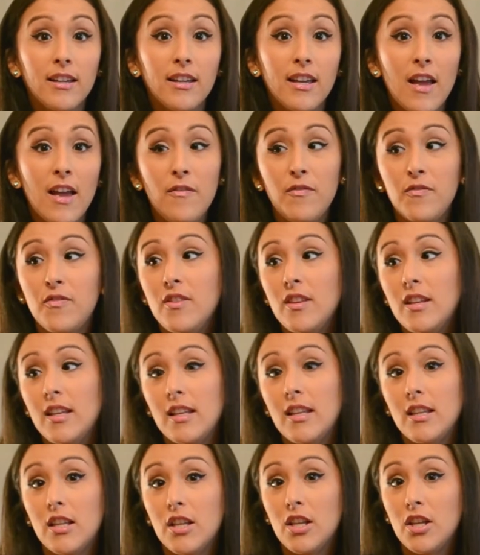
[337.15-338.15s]
If
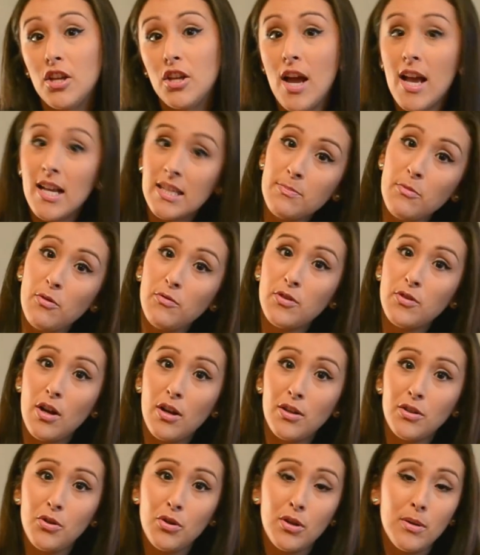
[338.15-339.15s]
your ex moved
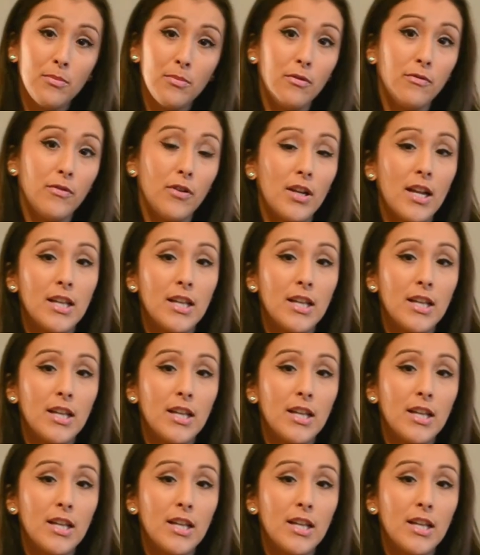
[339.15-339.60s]
on, you can move on.